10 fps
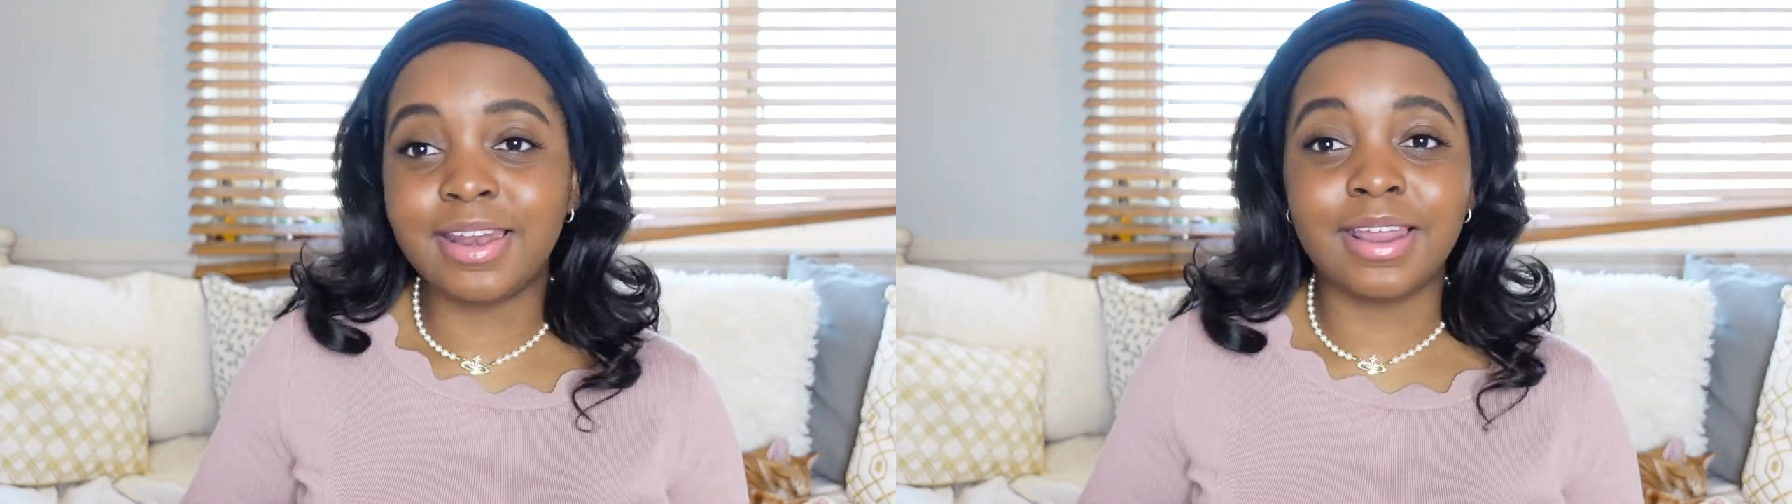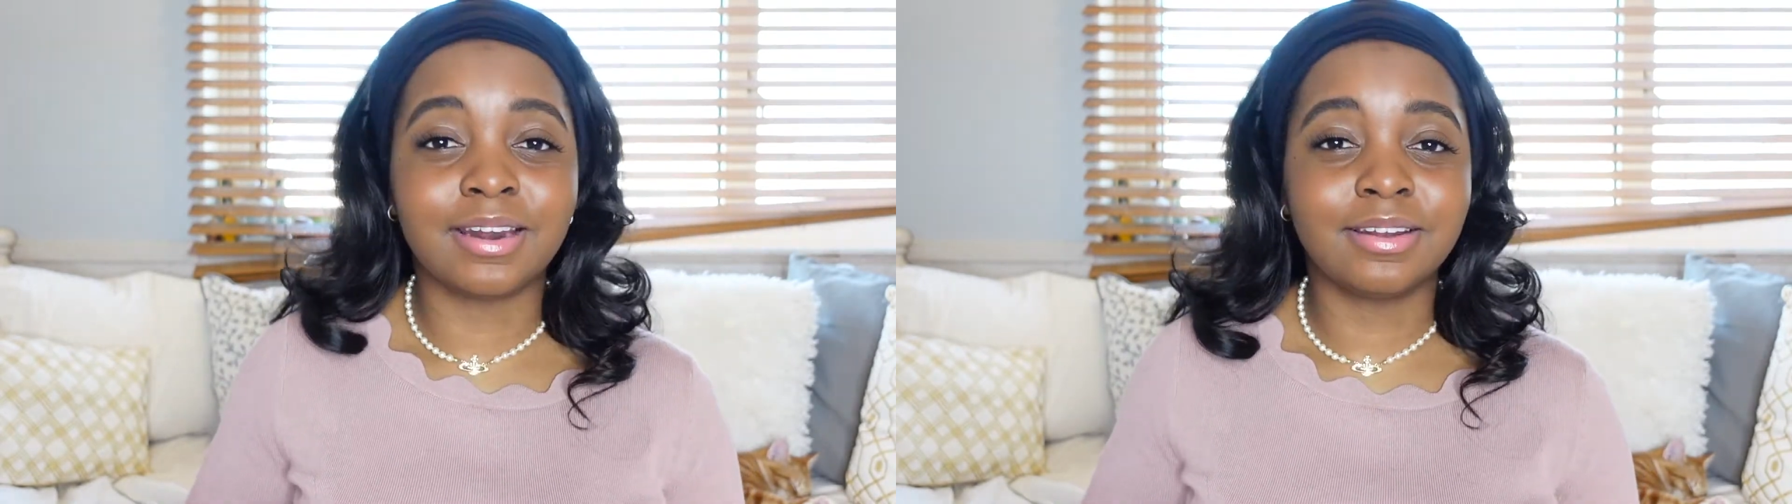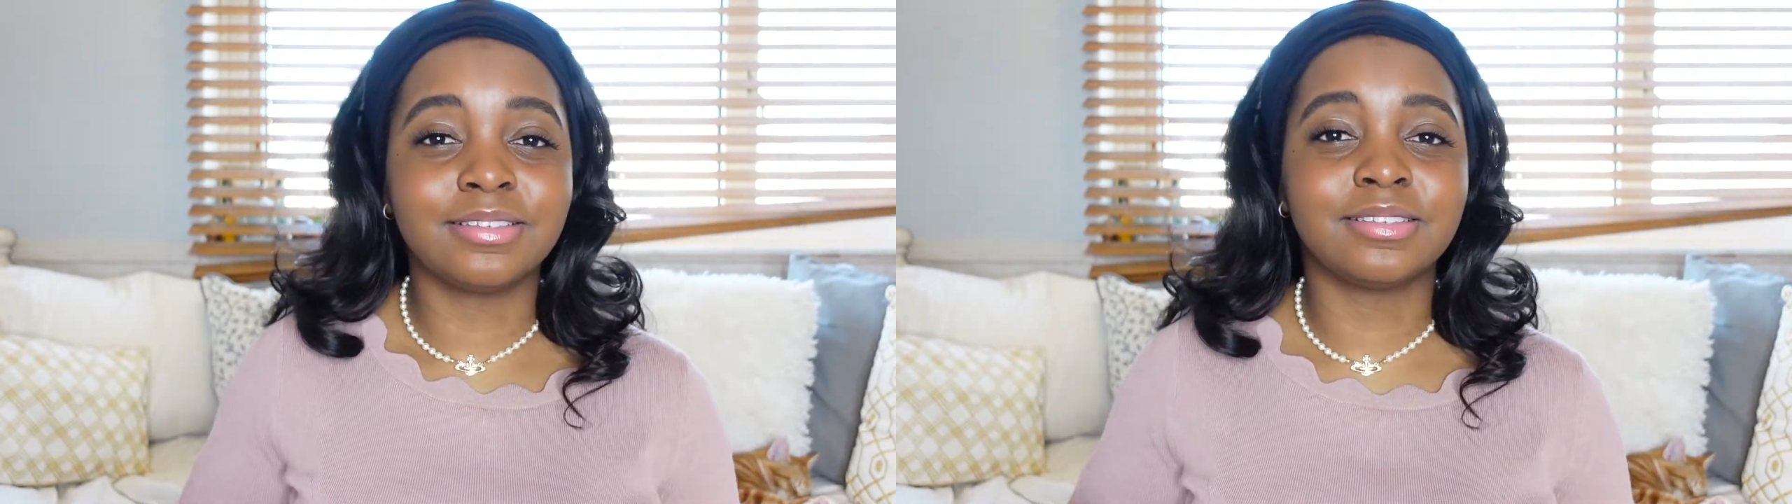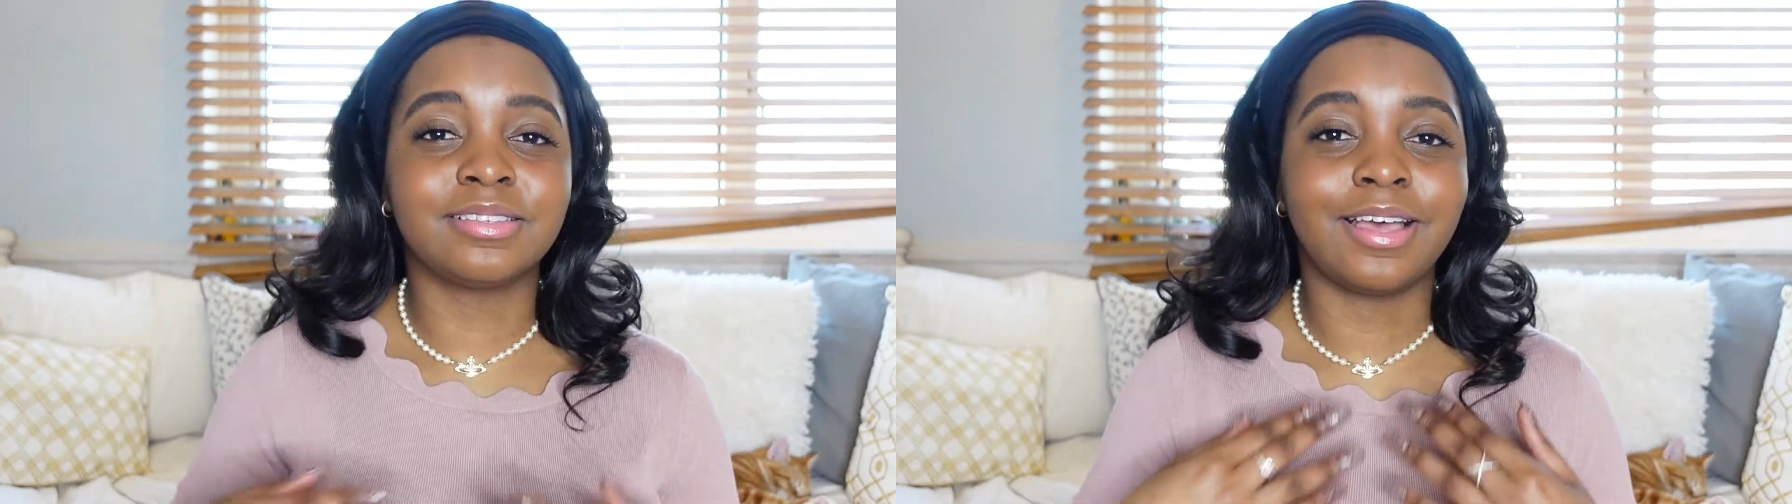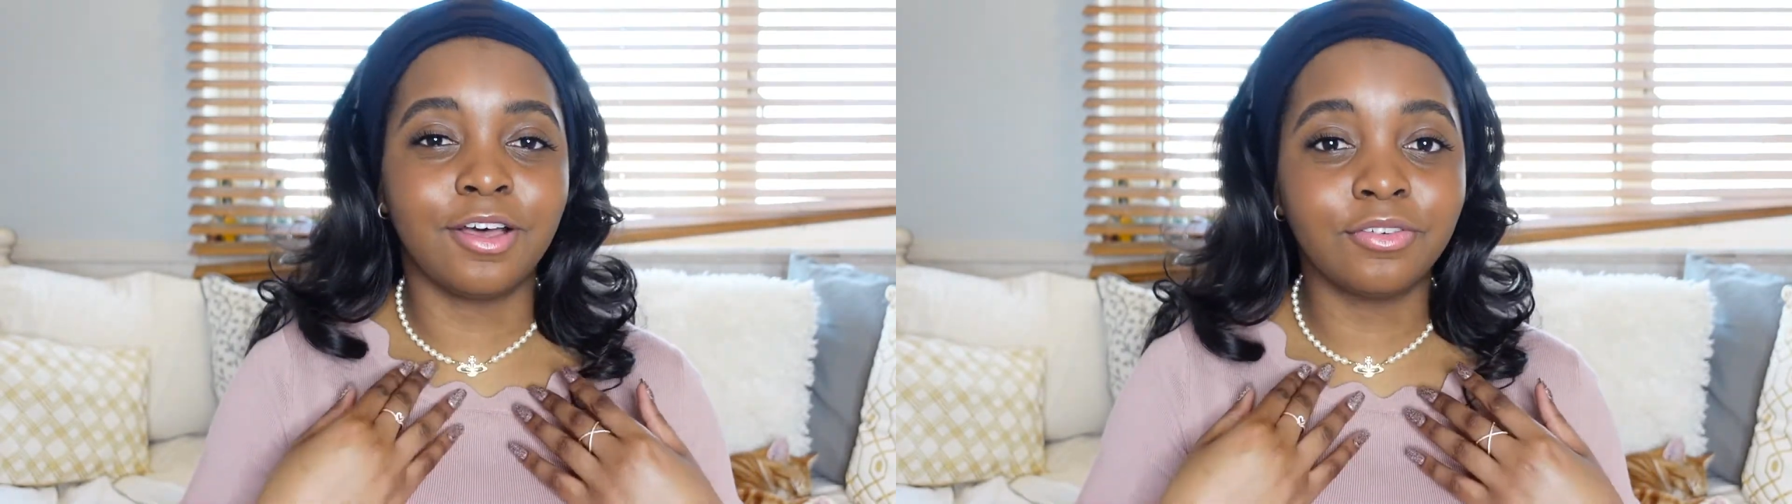necklace
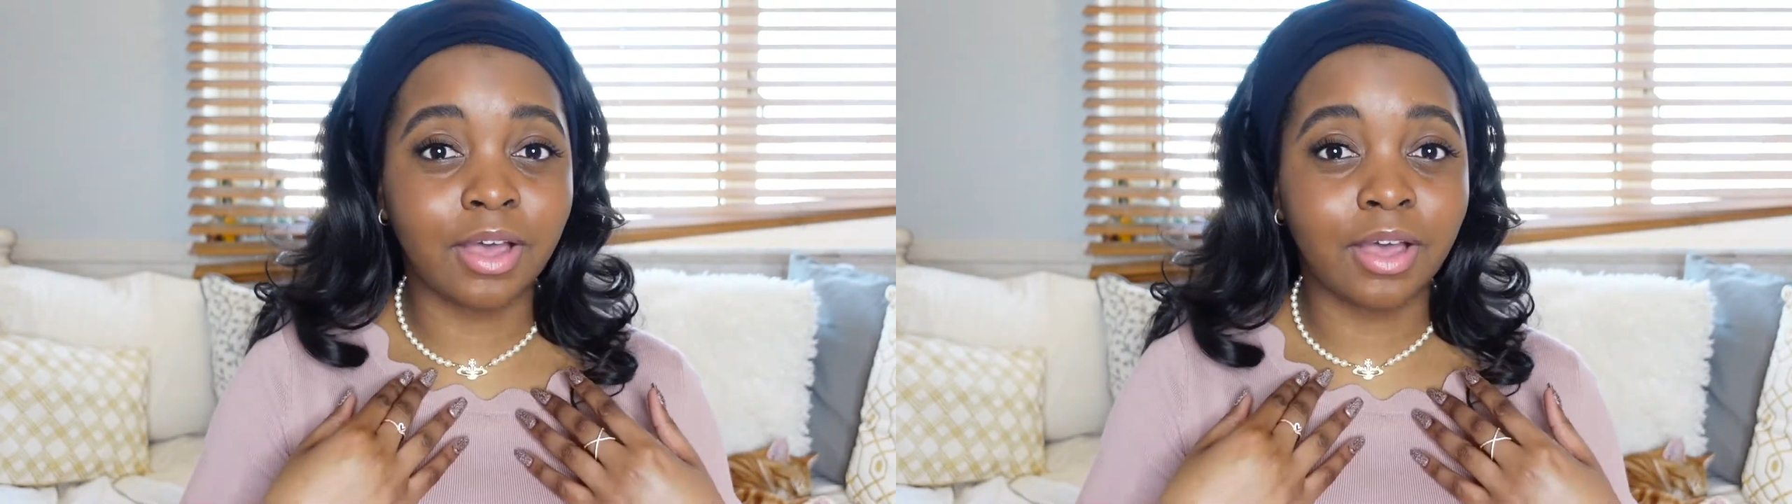itself,